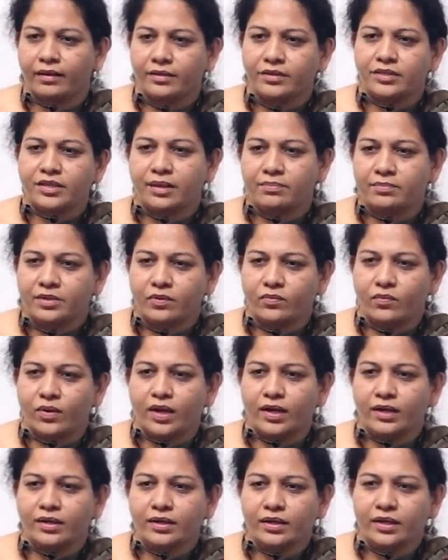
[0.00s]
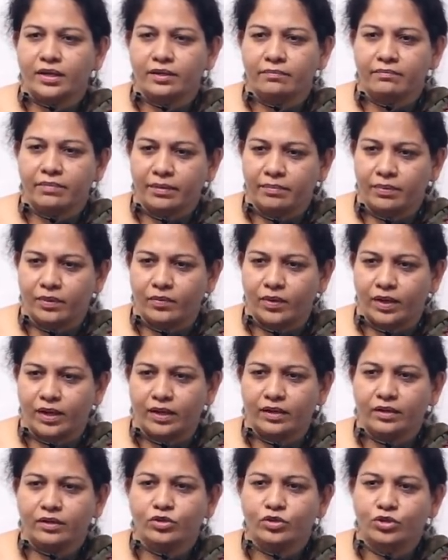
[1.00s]
Chapter 1 in paper
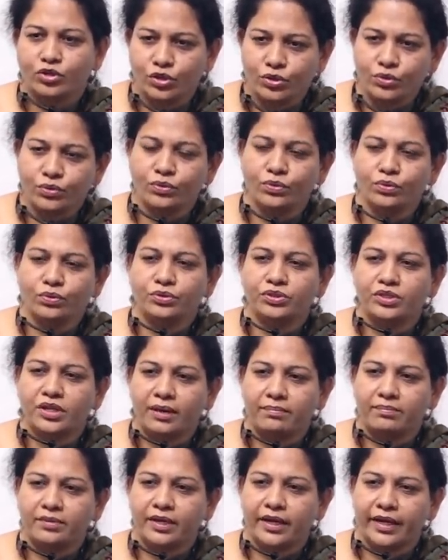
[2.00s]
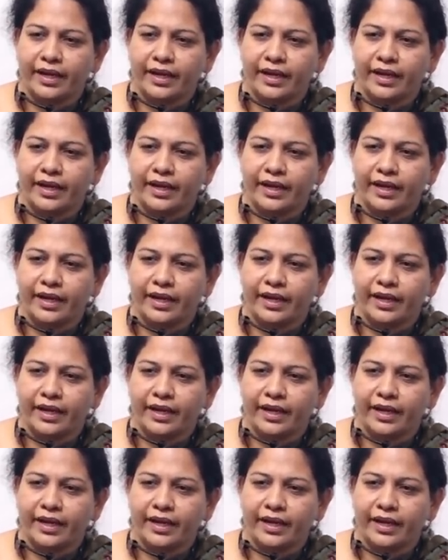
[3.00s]
1, 2, chapter